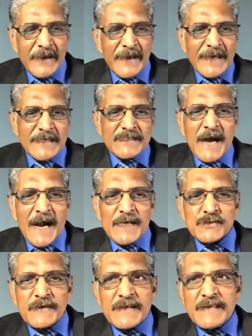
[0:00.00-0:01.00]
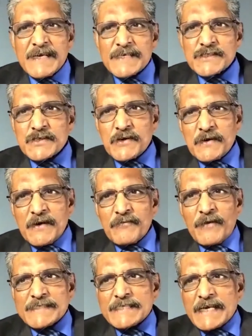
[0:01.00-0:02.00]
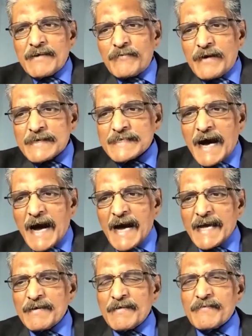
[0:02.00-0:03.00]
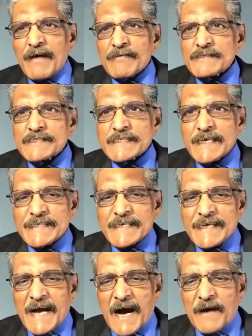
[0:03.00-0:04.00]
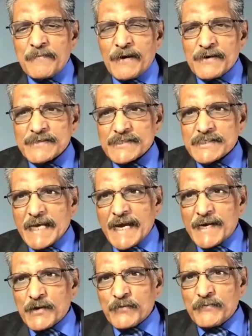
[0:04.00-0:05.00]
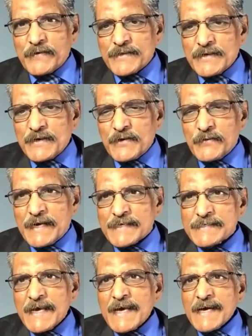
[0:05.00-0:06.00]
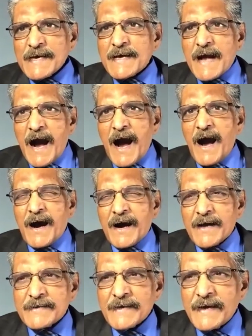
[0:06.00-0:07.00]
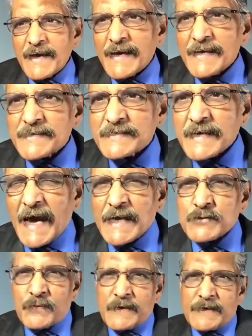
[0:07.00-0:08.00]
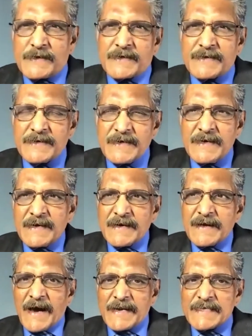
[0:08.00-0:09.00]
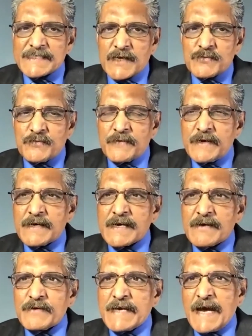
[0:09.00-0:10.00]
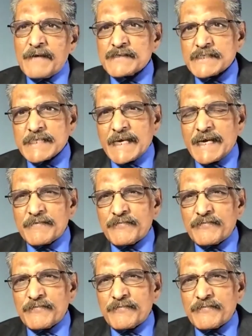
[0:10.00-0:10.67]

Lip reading: It's God's will. So what I was thinking about sharing with you is, God is at work. God is at work. We have shared a